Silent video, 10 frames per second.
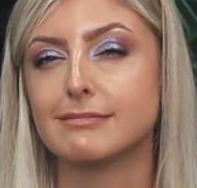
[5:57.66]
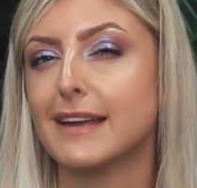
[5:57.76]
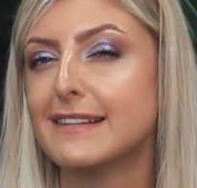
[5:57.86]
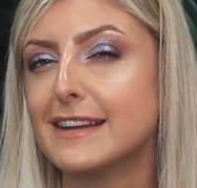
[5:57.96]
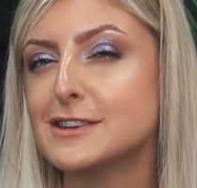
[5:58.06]

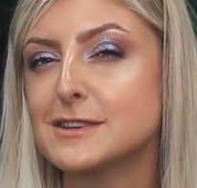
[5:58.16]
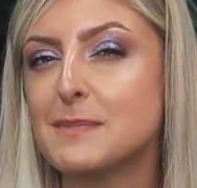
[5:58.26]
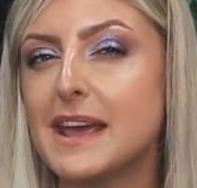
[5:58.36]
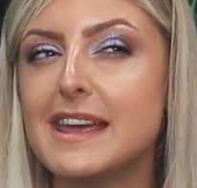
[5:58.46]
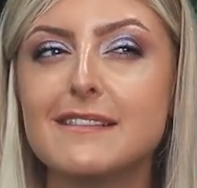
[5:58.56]
Is that just
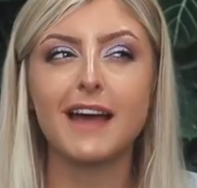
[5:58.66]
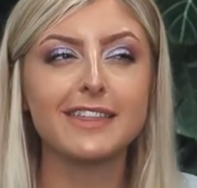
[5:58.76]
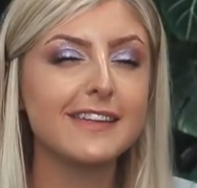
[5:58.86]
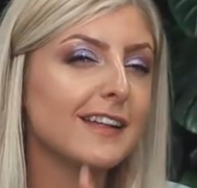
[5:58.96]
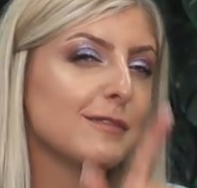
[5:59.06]
me? I
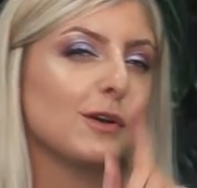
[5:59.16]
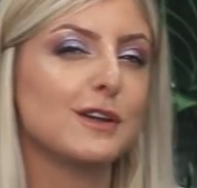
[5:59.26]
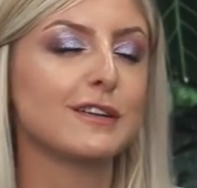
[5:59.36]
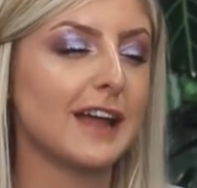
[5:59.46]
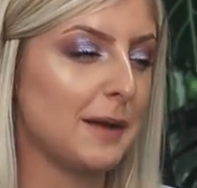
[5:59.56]
think that's what
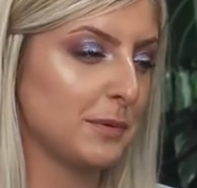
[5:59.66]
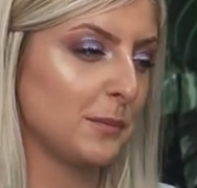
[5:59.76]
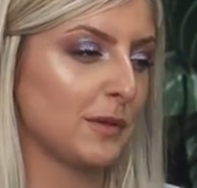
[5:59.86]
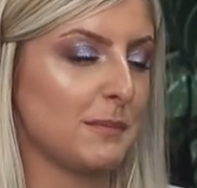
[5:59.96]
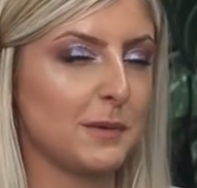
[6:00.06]
used to happen
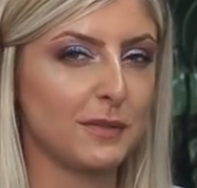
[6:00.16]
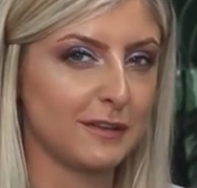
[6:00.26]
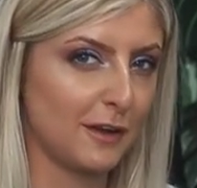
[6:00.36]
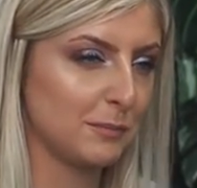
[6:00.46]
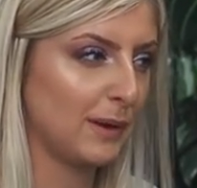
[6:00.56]
with me with
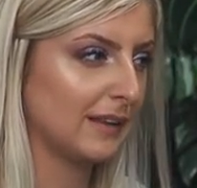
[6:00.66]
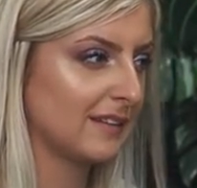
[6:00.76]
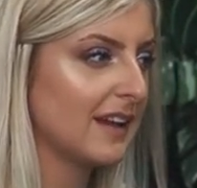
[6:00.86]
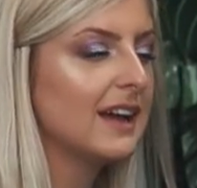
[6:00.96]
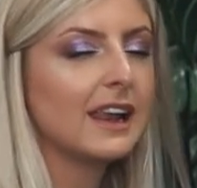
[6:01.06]
certain plants.